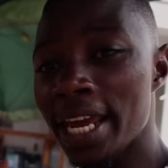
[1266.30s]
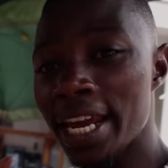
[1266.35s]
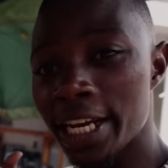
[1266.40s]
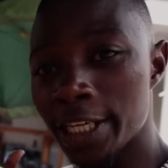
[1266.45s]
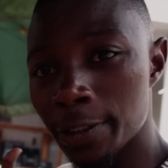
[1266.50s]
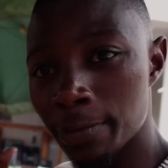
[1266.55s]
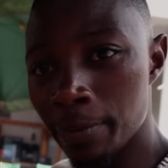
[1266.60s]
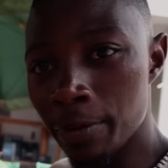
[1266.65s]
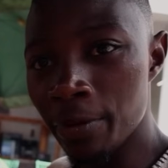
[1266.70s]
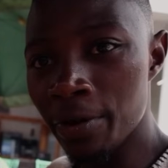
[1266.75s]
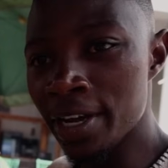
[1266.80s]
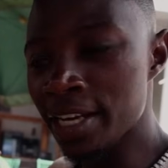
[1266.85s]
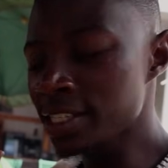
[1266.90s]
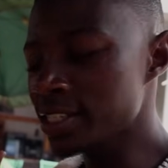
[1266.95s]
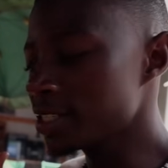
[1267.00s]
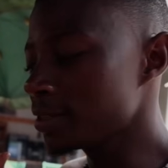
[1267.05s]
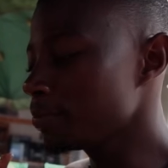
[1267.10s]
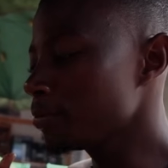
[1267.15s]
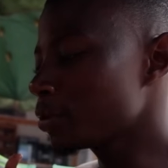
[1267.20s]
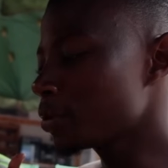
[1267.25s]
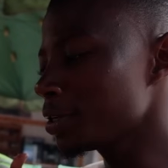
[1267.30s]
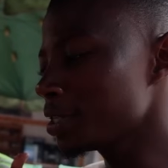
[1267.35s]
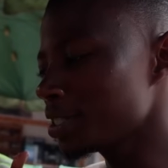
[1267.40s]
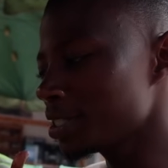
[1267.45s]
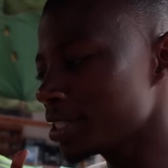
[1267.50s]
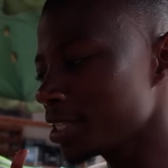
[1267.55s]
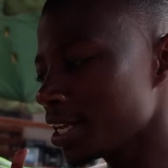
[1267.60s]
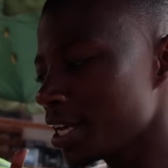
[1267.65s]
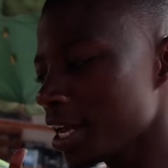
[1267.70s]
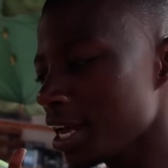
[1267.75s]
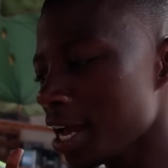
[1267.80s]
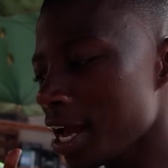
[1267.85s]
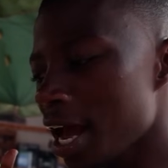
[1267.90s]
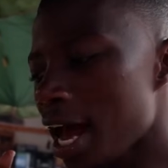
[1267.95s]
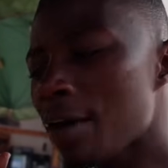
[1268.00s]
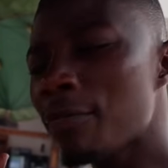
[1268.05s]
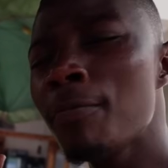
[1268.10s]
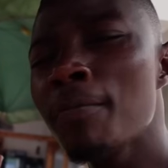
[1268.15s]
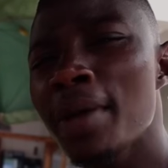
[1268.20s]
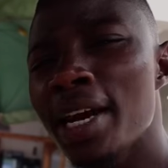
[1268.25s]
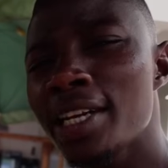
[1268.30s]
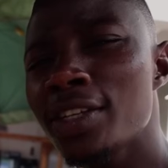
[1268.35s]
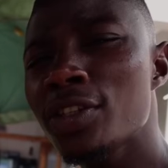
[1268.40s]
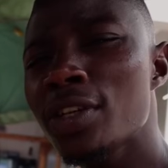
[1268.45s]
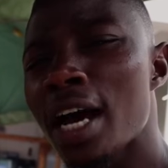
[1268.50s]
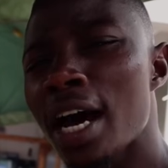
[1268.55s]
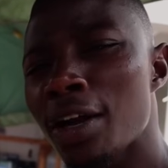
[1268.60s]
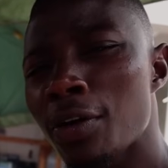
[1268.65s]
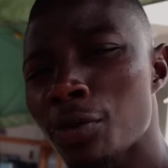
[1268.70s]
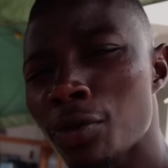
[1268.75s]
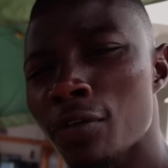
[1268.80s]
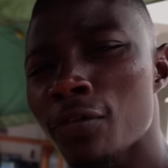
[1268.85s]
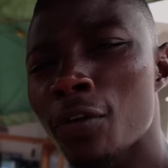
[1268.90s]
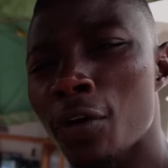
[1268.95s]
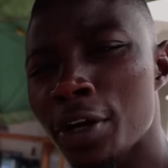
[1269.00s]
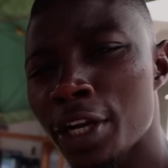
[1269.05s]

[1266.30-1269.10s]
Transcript: the experience, because I've made a lot of